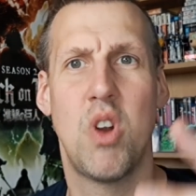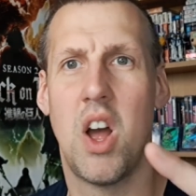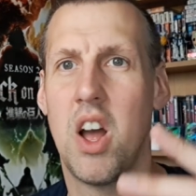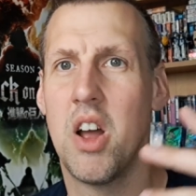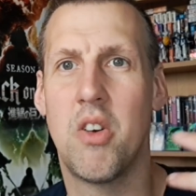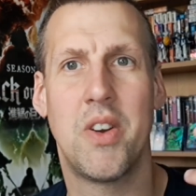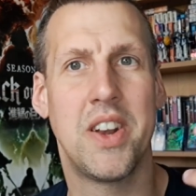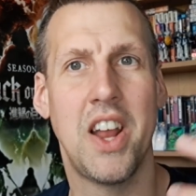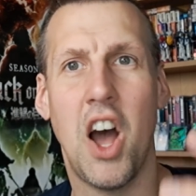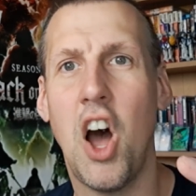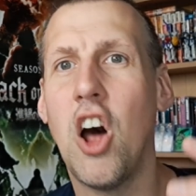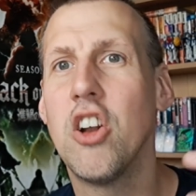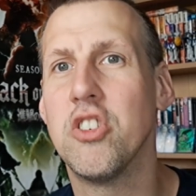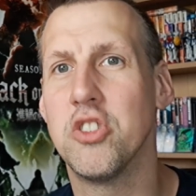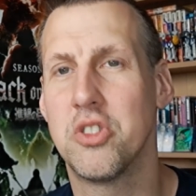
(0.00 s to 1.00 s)
are in the
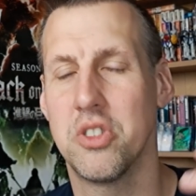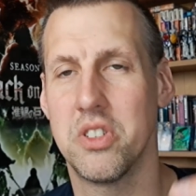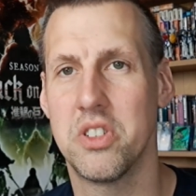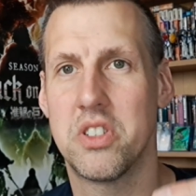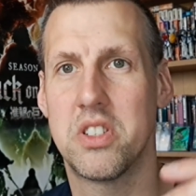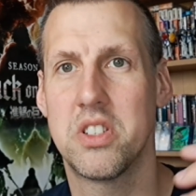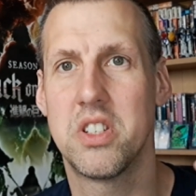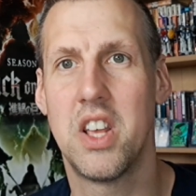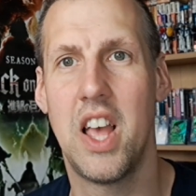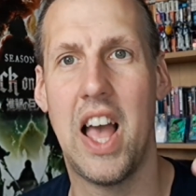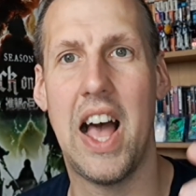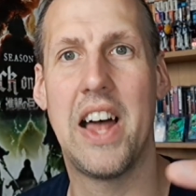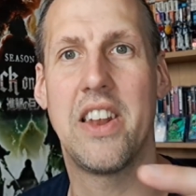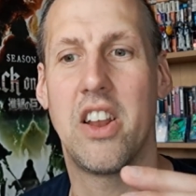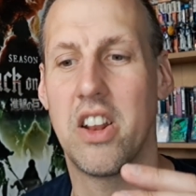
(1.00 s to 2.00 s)
hundreds,
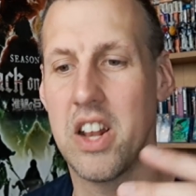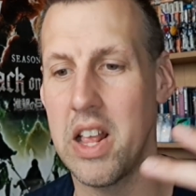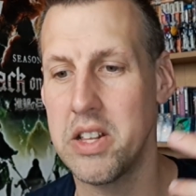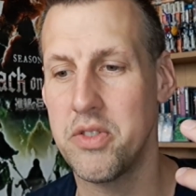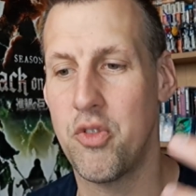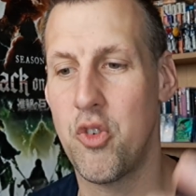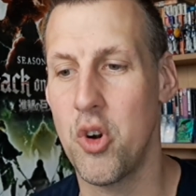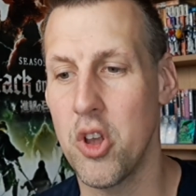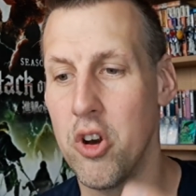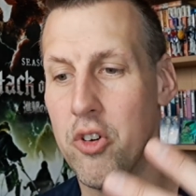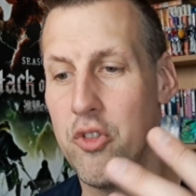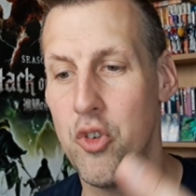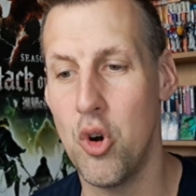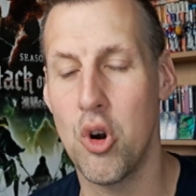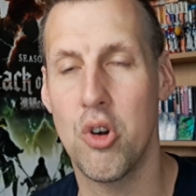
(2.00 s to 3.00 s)
and like there's 3 or
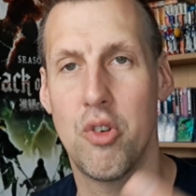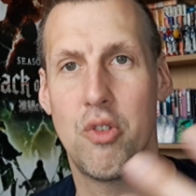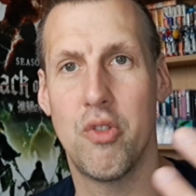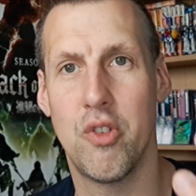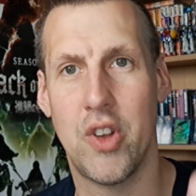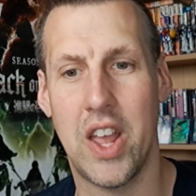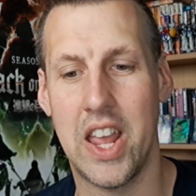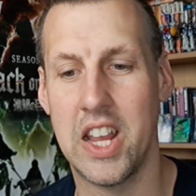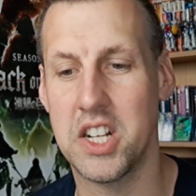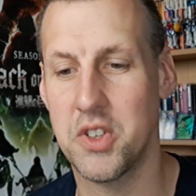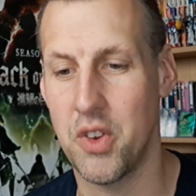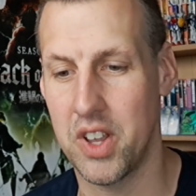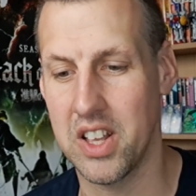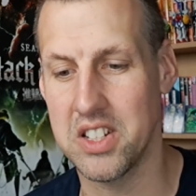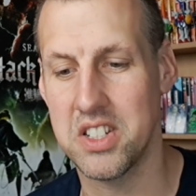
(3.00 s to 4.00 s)
4 of them for each
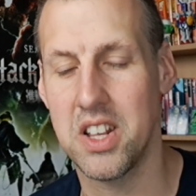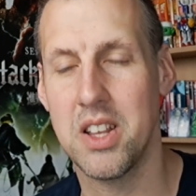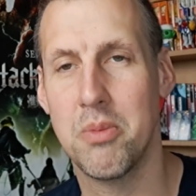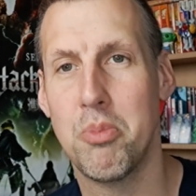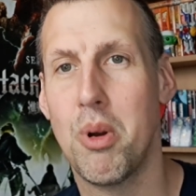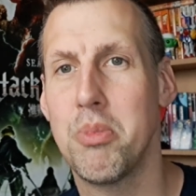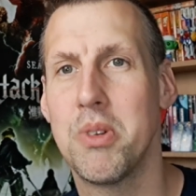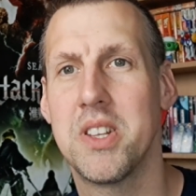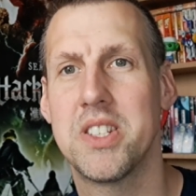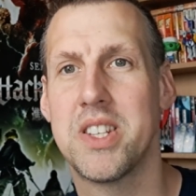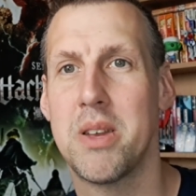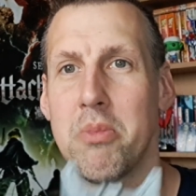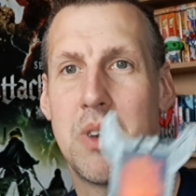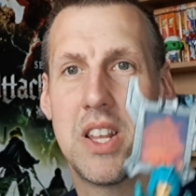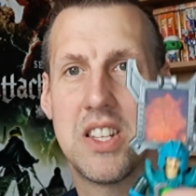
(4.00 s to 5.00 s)
figure. So probably the
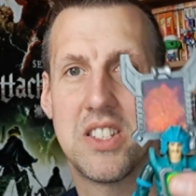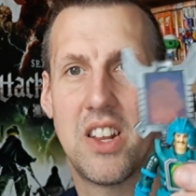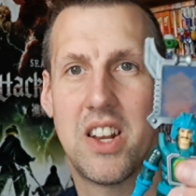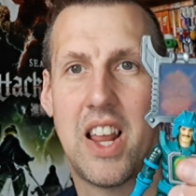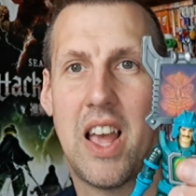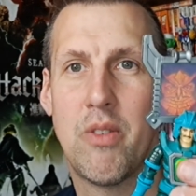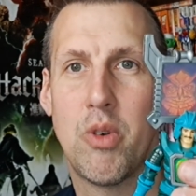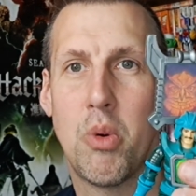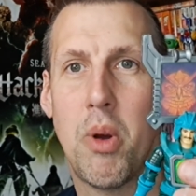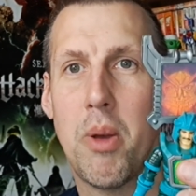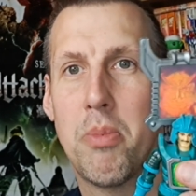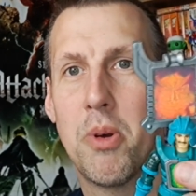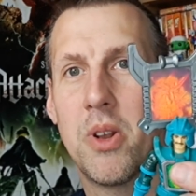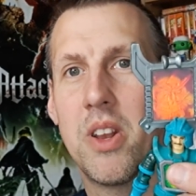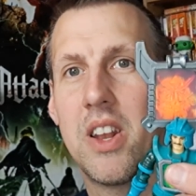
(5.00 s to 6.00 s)
same with these, like they have a
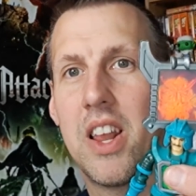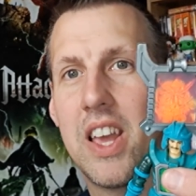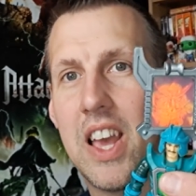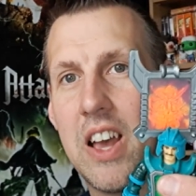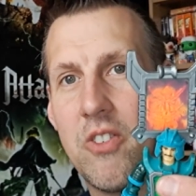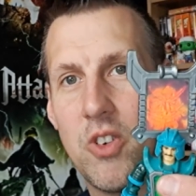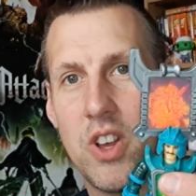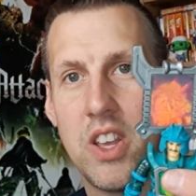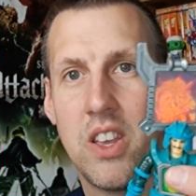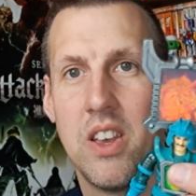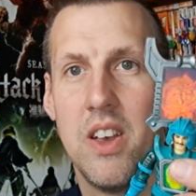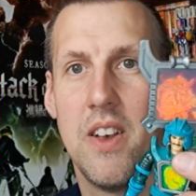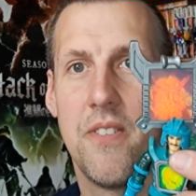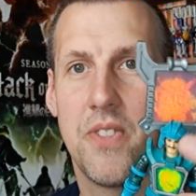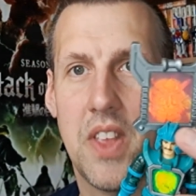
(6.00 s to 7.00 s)
weapon and they have a
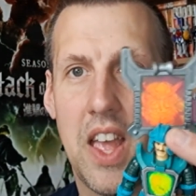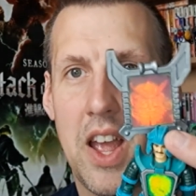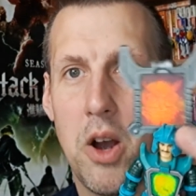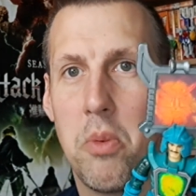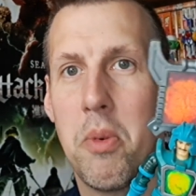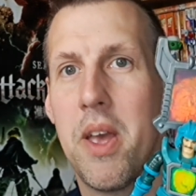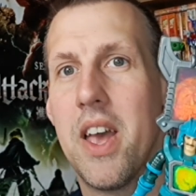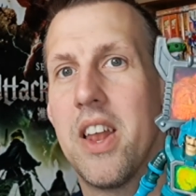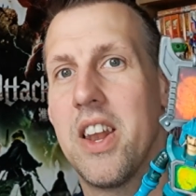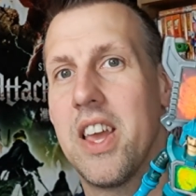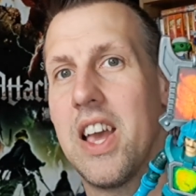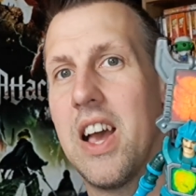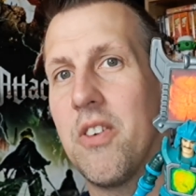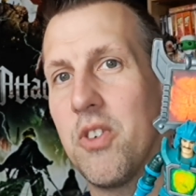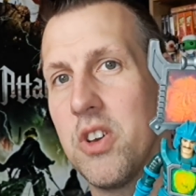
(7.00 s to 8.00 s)
helmet and they
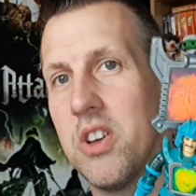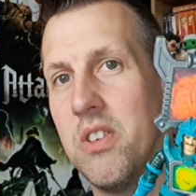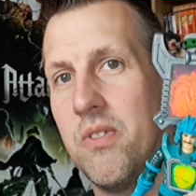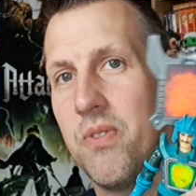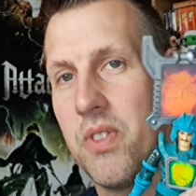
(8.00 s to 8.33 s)
have a